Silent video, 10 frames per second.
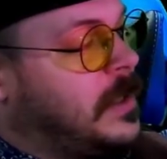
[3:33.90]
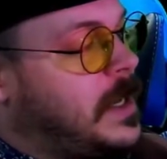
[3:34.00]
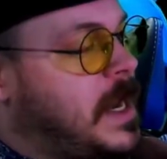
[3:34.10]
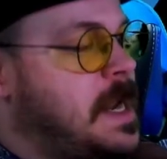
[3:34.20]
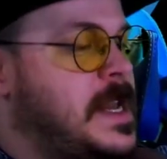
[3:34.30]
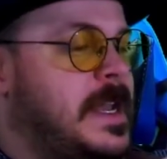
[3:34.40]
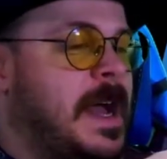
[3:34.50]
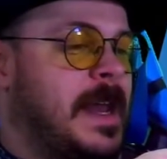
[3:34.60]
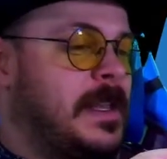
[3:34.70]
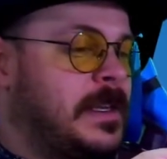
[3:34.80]
Any
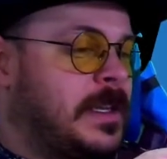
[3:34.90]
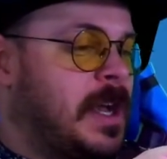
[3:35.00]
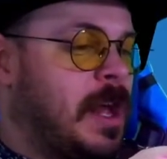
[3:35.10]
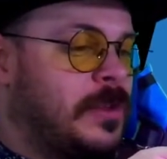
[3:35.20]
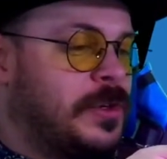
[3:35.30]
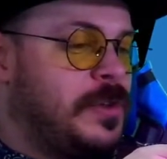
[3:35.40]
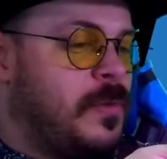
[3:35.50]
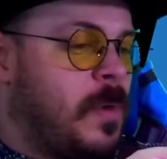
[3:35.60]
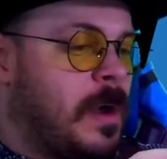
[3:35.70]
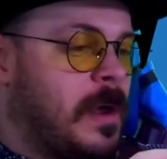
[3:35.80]
kind of color you
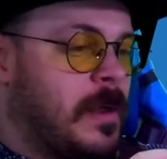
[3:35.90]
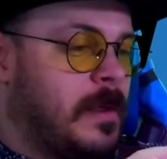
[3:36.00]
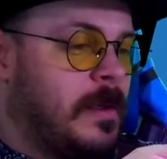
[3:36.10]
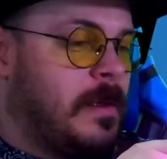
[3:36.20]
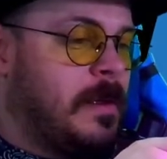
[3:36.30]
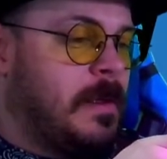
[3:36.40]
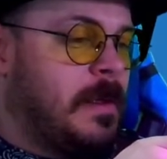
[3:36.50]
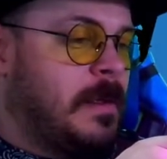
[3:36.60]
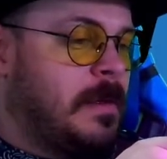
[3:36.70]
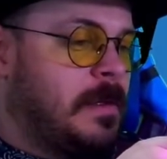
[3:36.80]
want.
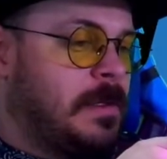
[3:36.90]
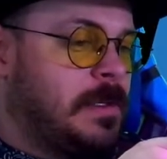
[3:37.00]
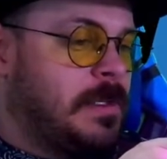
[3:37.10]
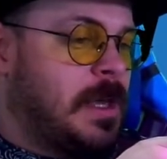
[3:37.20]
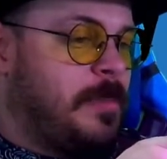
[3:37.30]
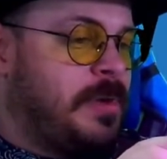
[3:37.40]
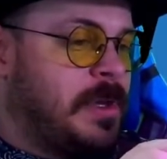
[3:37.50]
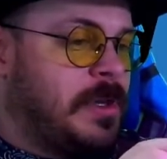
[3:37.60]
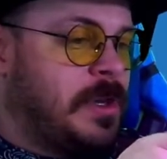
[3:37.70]
Got to put in your